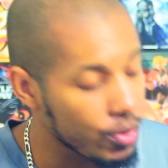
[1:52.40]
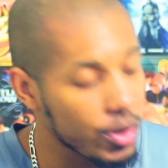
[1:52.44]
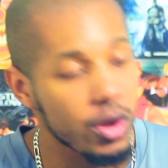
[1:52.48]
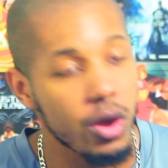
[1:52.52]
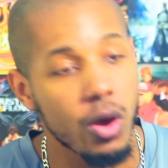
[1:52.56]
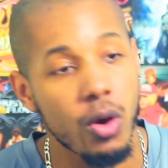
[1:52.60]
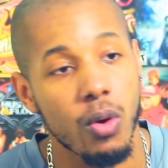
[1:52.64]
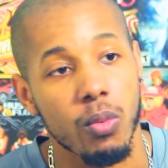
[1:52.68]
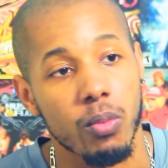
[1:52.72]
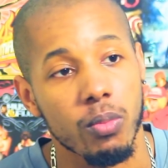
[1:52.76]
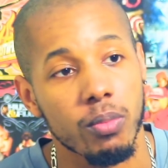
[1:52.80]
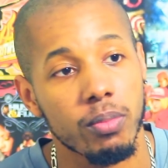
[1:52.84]
Here we
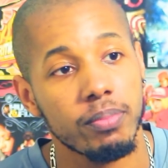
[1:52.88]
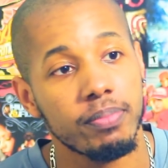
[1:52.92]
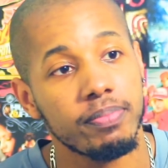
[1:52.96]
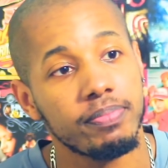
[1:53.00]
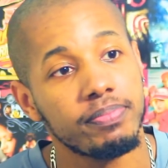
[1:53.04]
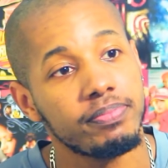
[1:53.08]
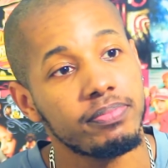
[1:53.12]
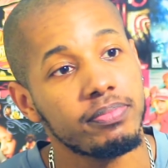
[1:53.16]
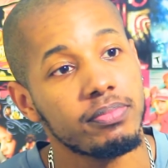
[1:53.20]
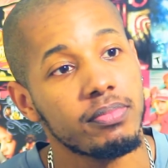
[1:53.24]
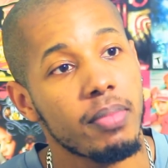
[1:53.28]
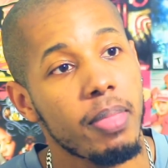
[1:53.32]
go.
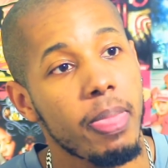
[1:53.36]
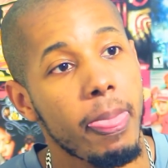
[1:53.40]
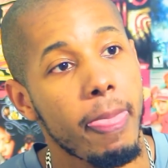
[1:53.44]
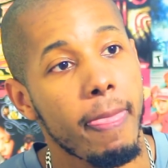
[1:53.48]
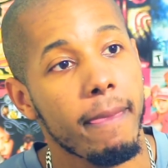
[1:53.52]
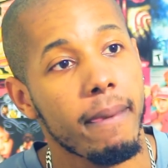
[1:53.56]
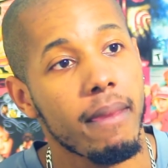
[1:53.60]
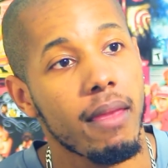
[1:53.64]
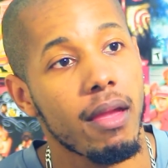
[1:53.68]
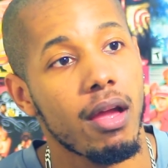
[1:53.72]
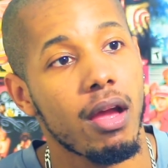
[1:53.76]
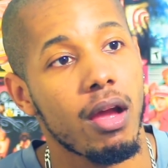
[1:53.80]

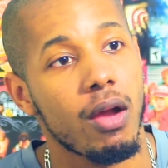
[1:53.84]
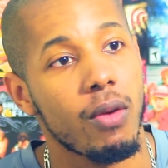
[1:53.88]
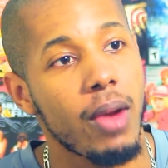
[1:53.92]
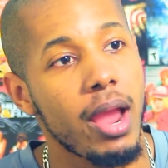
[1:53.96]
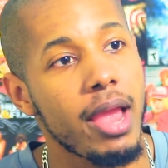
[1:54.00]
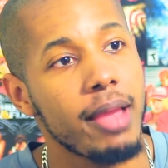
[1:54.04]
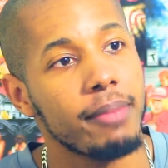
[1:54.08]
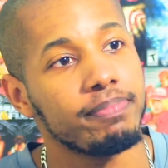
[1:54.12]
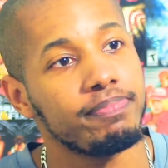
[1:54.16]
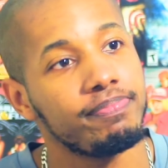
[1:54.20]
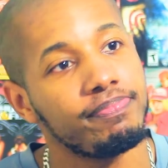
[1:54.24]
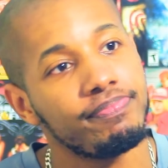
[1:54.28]
All
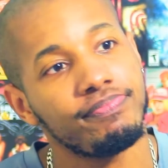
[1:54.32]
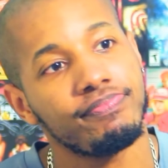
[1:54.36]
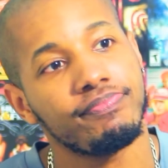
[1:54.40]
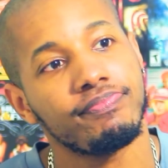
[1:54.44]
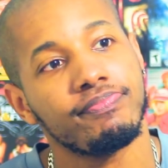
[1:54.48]
right.